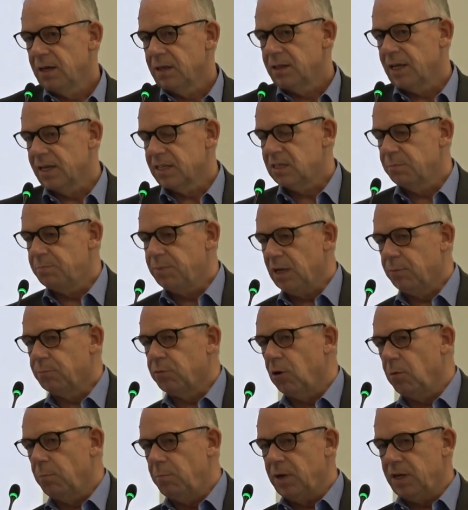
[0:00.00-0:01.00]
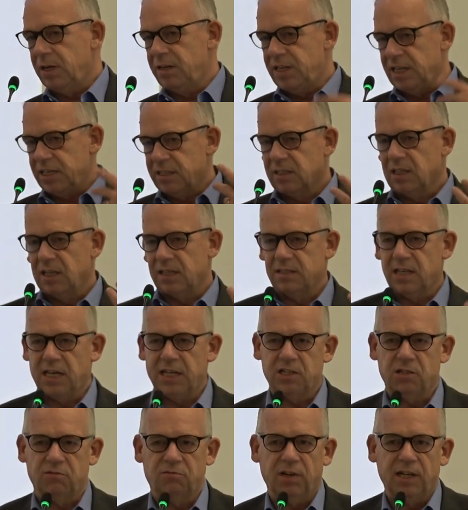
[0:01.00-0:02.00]
That's a big problem.
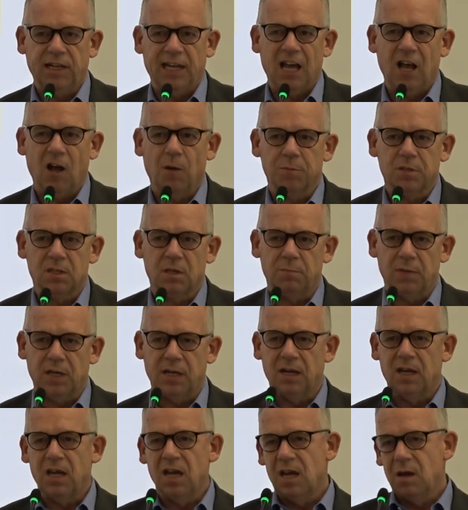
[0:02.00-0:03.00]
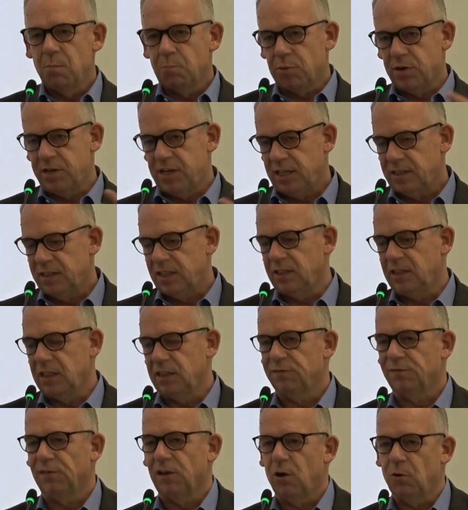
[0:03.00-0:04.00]
Digitalization really helps them in predicting
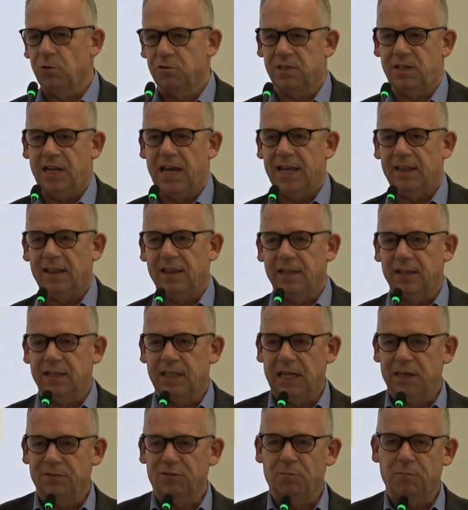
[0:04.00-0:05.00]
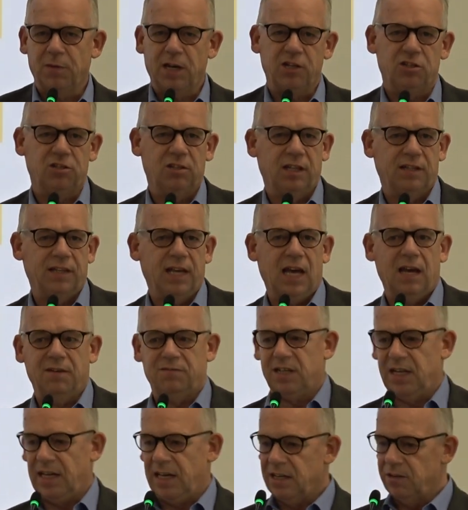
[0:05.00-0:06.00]
these flows and handling the information that they have
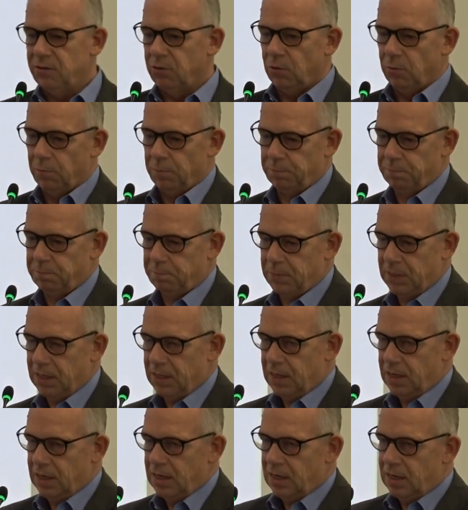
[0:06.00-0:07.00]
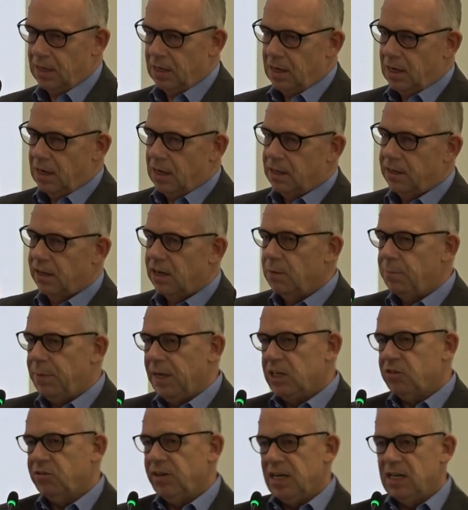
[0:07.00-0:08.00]
to handle. Another
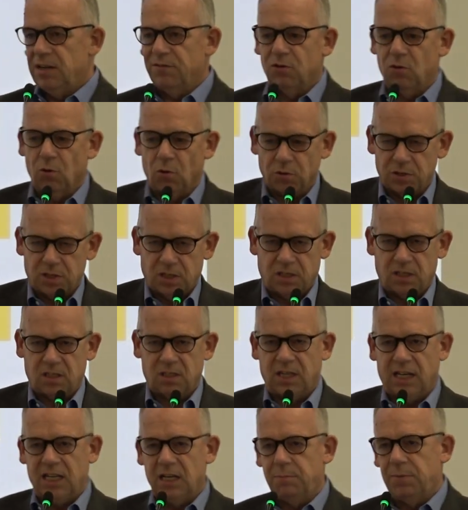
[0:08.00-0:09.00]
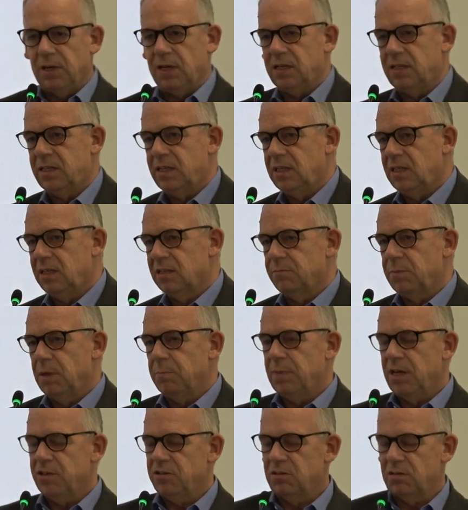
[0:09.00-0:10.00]
big trend, of course, is sustainability. It's been
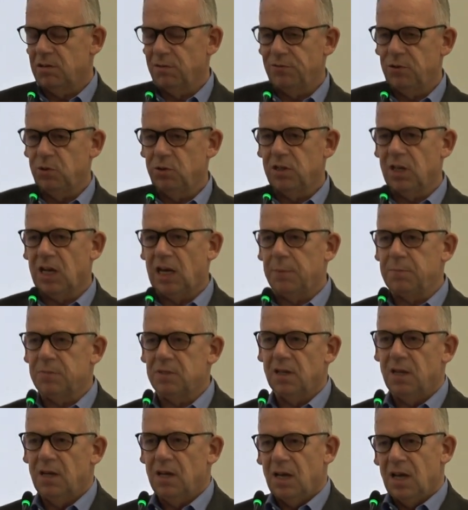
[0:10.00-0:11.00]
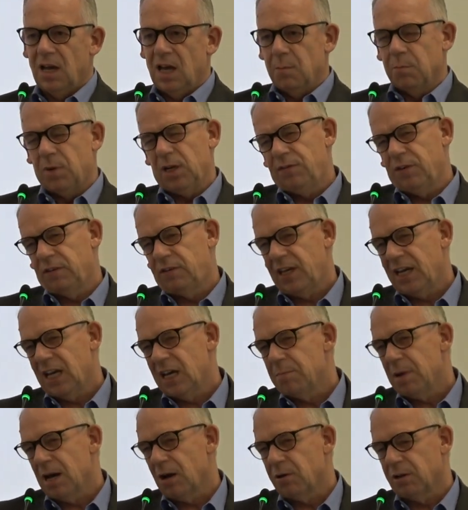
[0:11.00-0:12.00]
mentioned a few times. But if you think
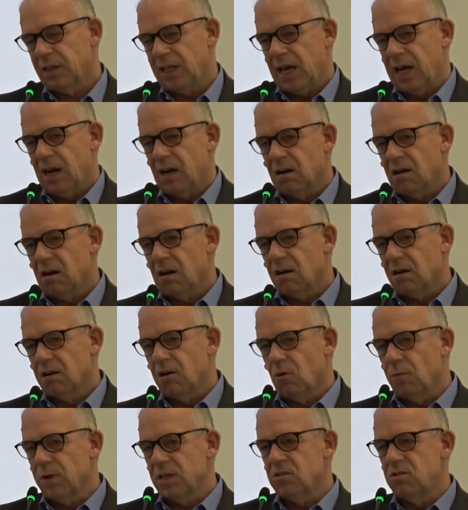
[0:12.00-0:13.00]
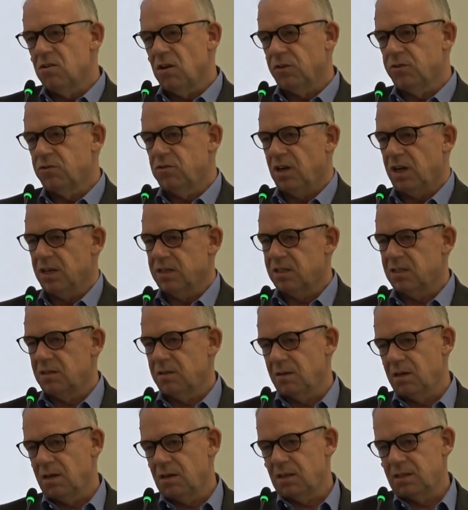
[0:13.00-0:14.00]
about it, air cargo is not just
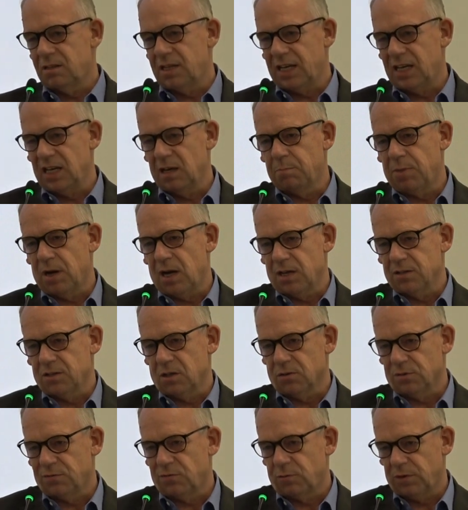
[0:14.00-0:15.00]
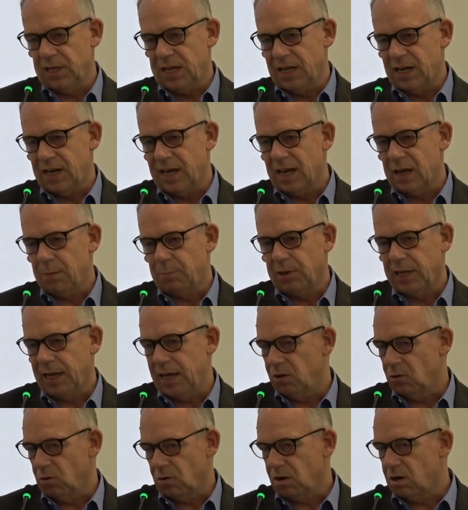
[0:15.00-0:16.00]
taking parcels in an
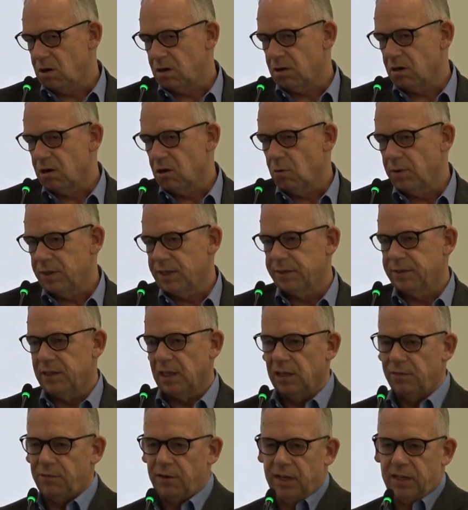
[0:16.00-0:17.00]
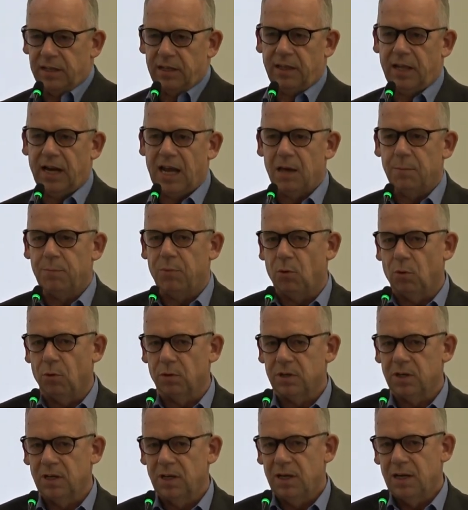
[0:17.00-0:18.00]
airplane or cargo and then delivering it at an
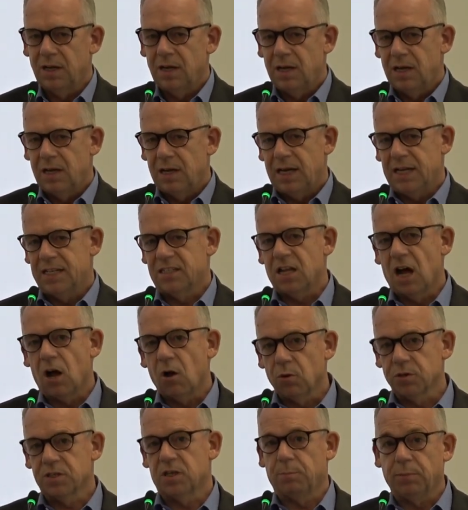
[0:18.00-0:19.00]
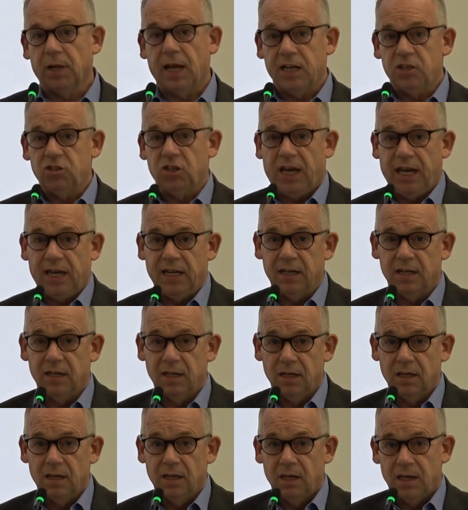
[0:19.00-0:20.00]
airport. It's the whole supply chain.
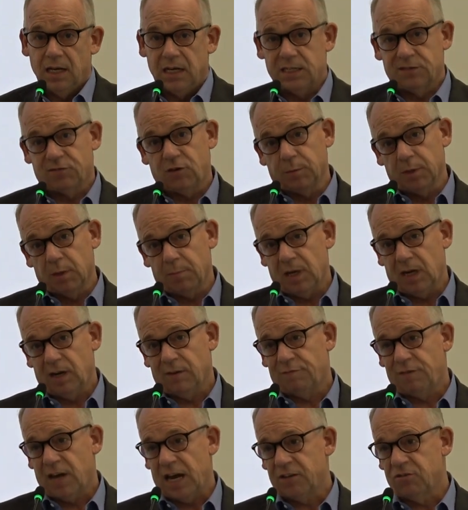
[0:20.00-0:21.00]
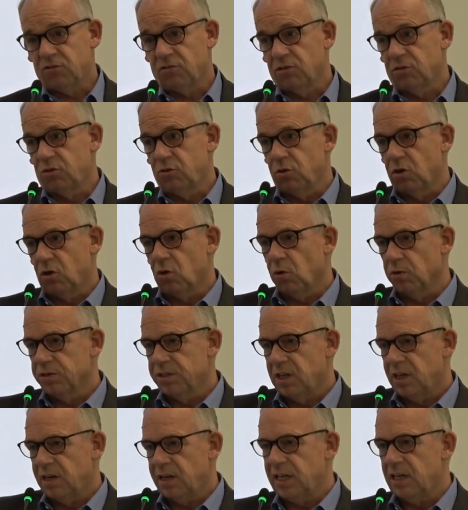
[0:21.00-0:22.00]
It's from the manufacturer to the
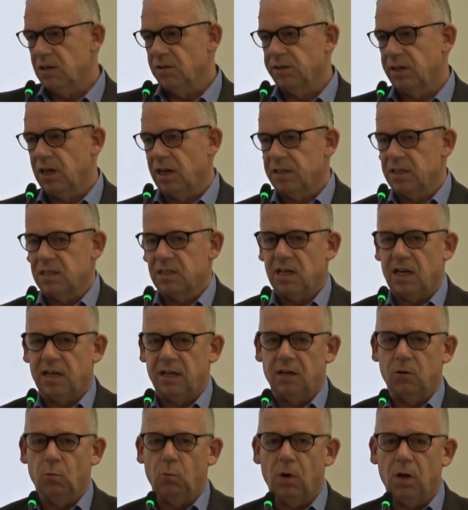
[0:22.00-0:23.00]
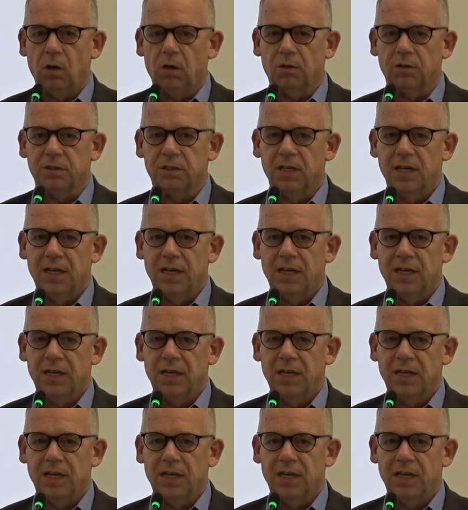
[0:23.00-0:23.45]
consignee on the other side of the world.